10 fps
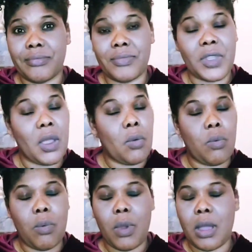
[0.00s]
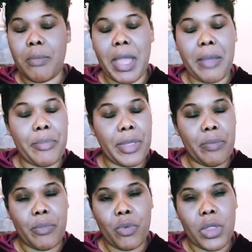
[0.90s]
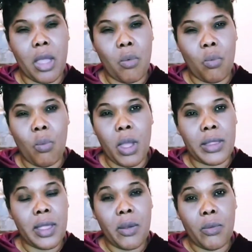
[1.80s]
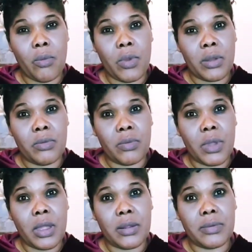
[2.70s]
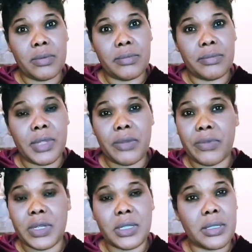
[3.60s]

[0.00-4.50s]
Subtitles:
second, come to my head. So I don't know what to tell my brother now. Look at the building